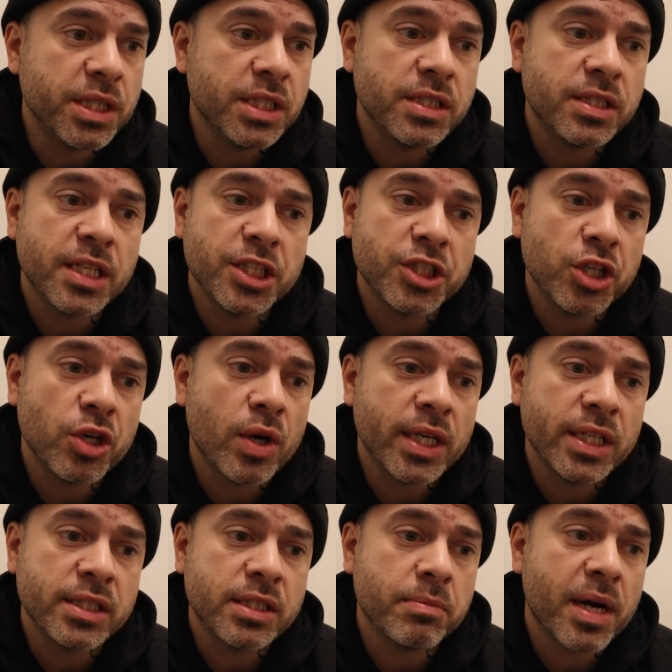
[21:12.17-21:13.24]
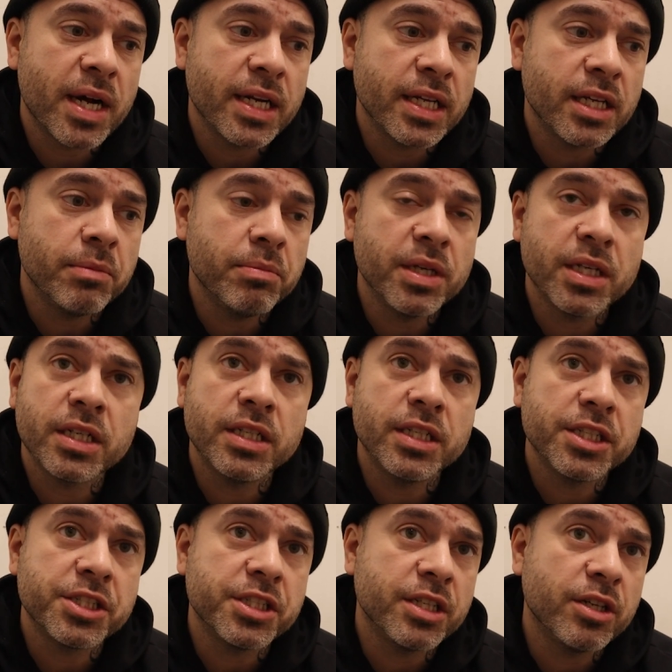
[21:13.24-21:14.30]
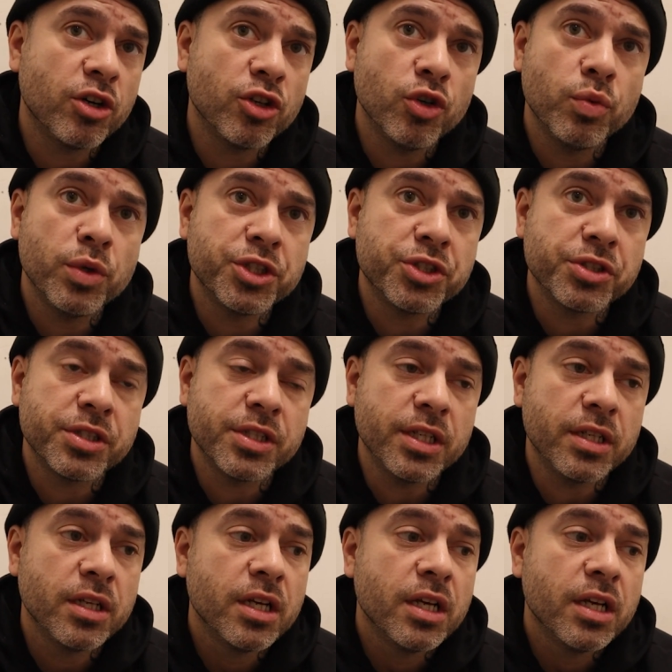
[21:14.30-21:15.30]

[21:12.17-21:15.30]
He says, "Yo, I need somebody to give me a condition. Are you interested?"